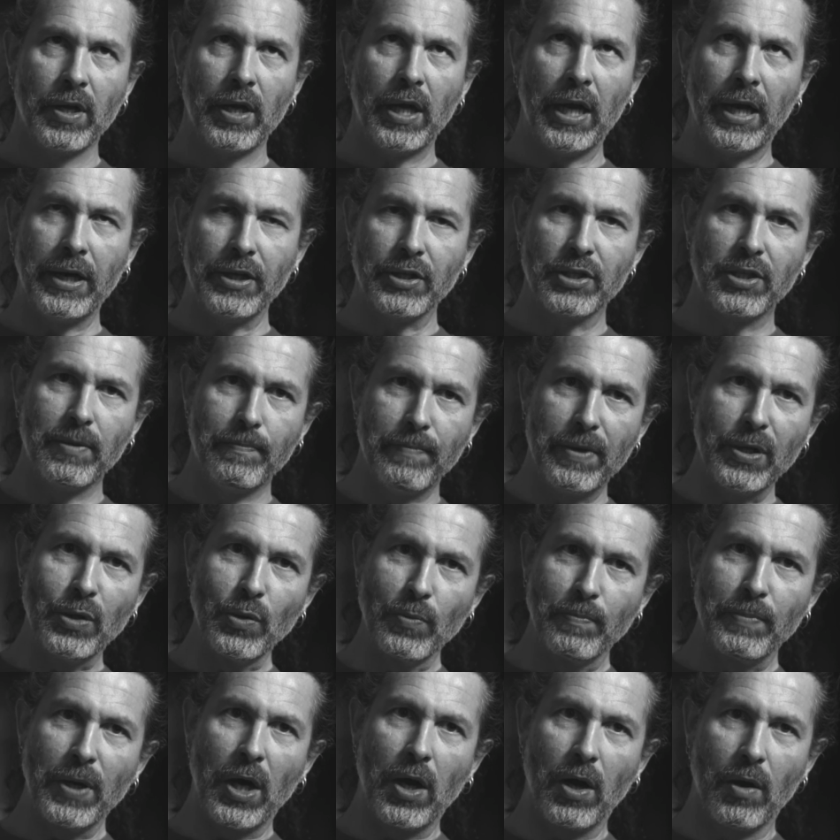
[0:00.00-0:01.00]
And it's the middle
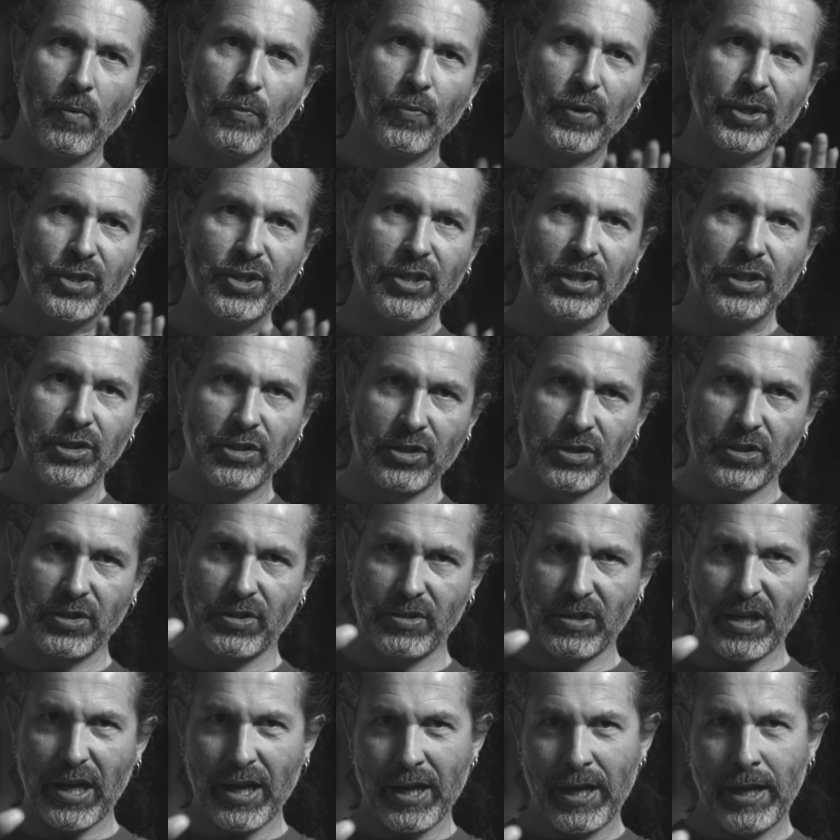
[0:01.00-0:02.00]
part which is
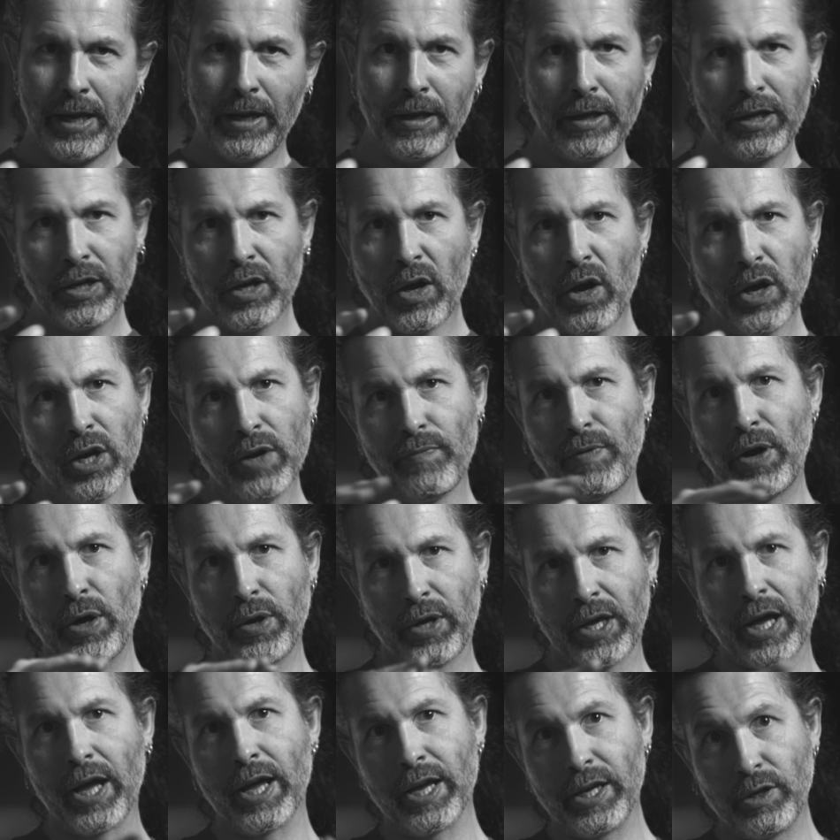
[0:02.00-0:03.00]
staying kind of
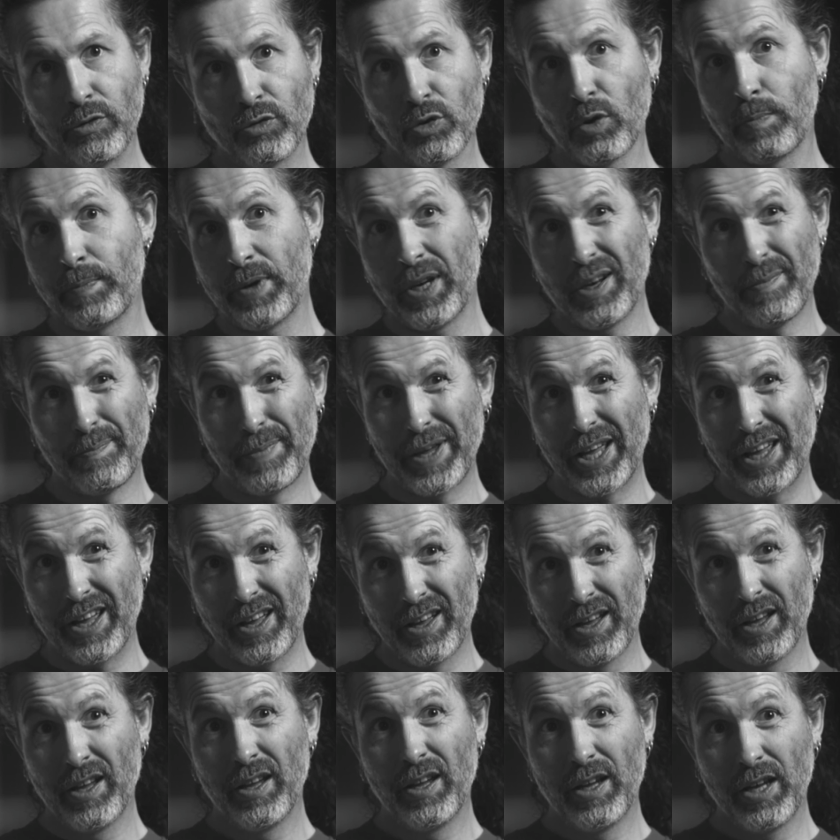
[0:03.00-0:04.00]
okay, dropping a
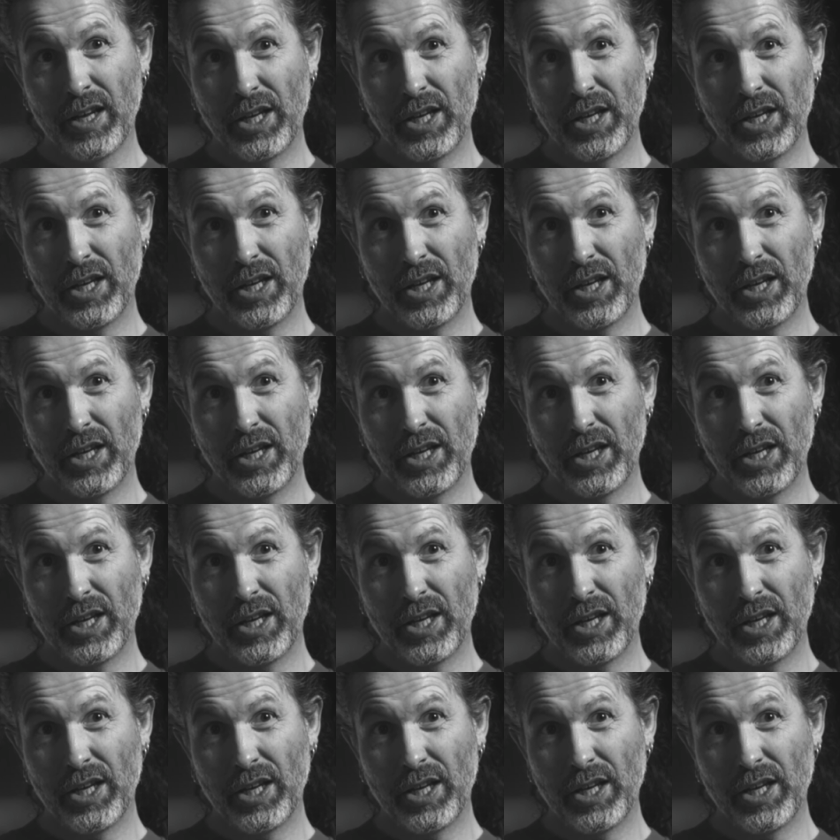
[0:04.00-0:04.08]
bit.